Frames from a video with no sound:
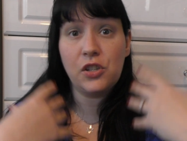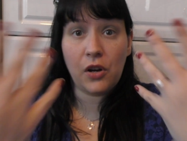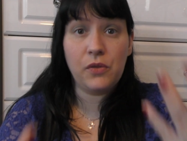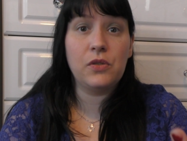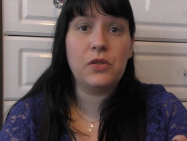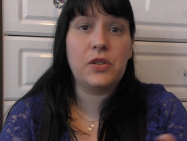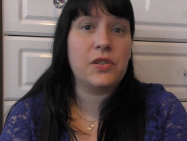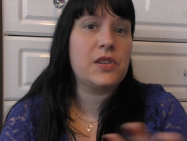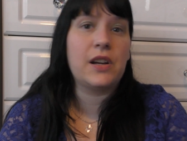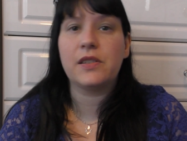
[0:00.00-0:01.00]
don't
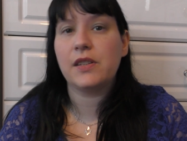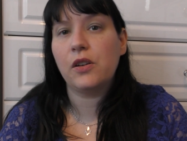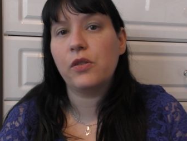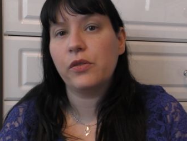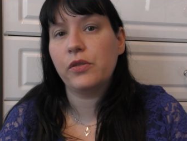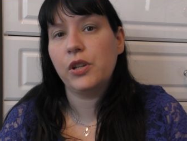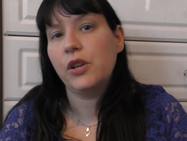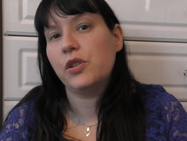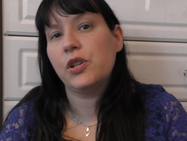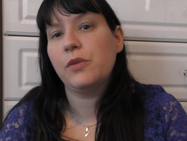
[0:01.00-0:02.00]
discuss it on
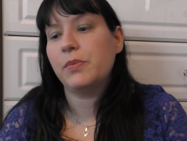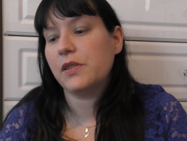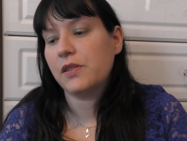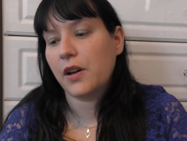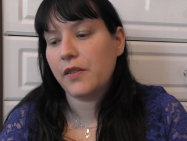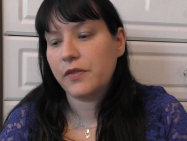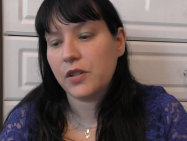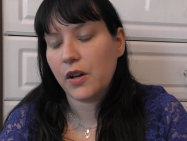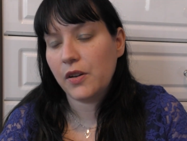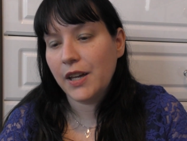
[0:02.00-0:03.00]
YouTube and stuff.
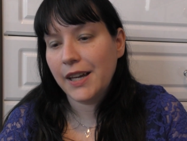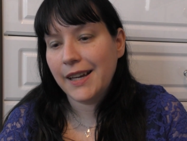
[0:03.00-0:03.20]
So,